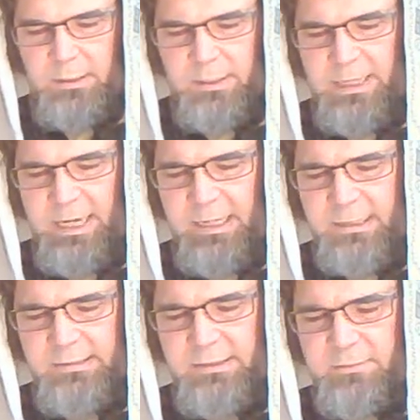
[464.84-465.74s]

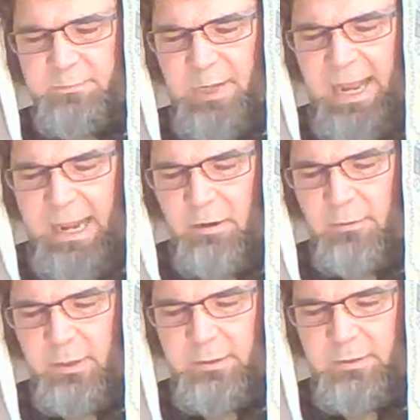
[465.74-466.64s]
Yah's
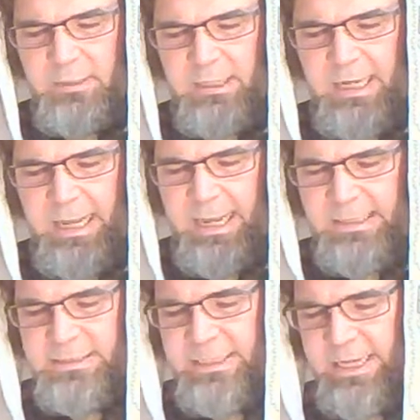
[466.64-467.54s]
power
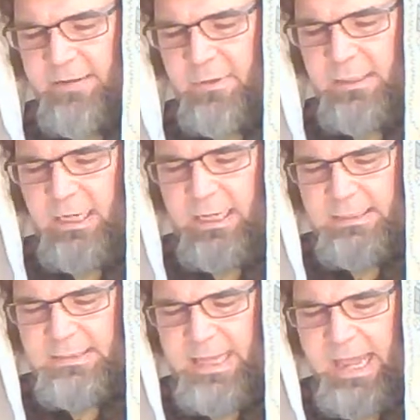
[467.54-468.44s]
has given
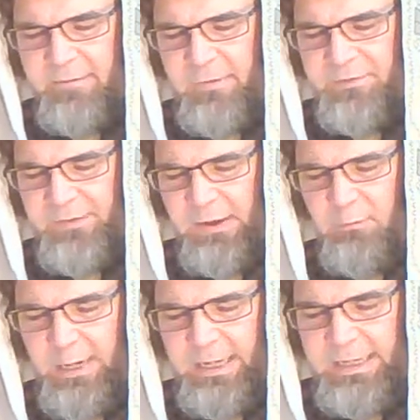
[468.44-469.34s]
us everything
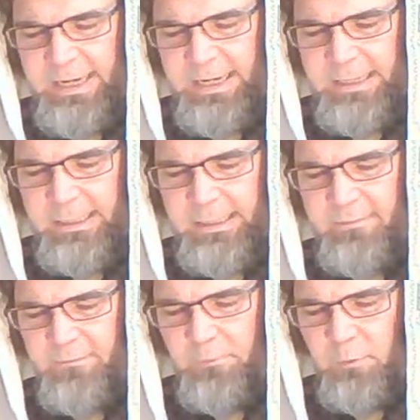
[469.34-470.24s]
we need
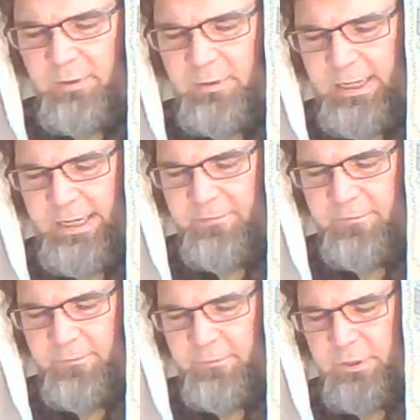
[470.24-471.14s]
for
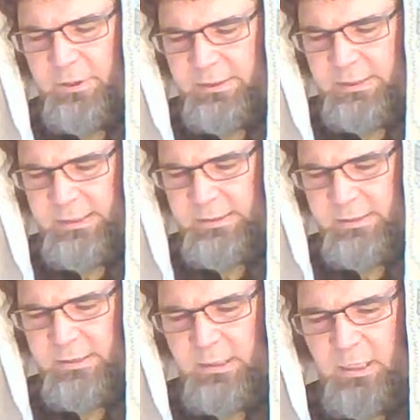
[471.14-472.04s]
life,
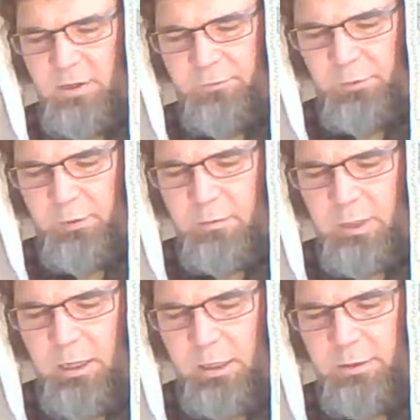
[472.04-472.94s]
goodness, through
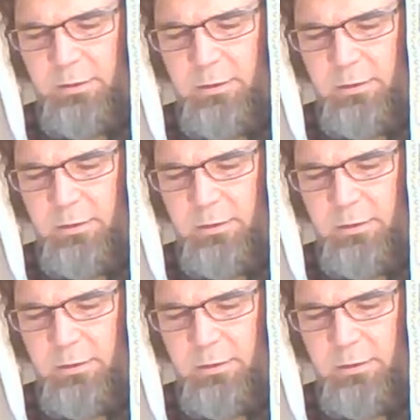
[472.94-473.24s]
our